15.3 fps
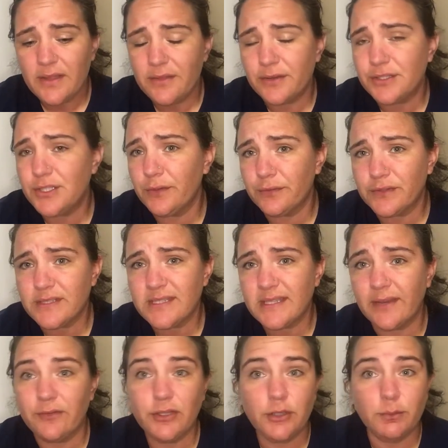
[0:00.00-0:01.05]
They're two for
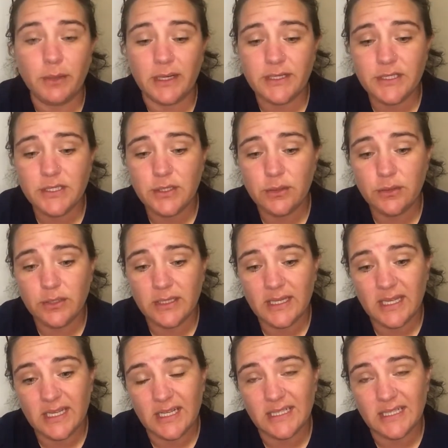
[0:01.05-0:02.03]
seven. You buy two, you get